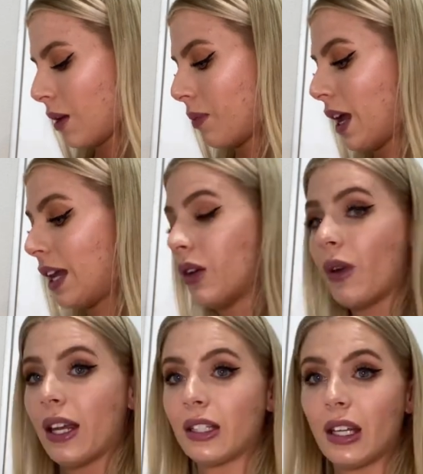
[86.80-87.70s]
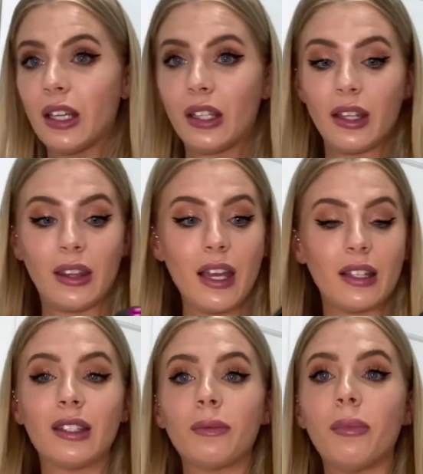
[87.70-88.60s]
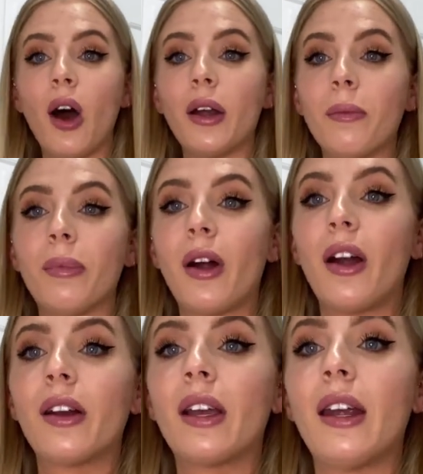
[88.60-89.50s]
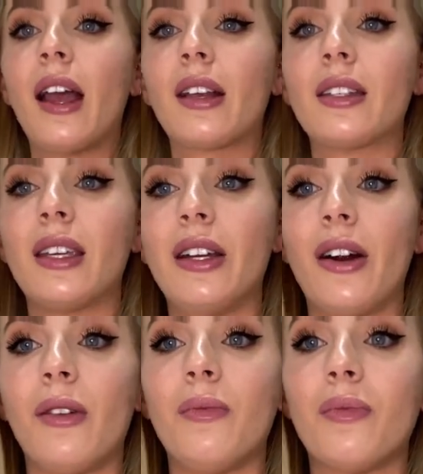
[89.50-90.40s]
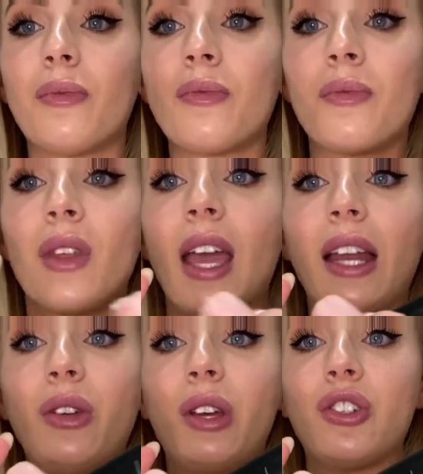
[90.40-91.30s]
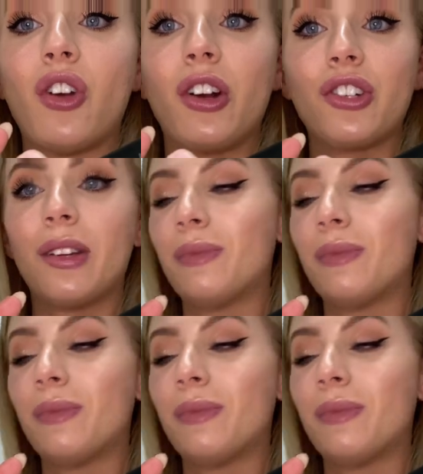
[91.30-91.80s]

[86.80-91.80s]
But anyways, this bottom part connects here and you can charge it.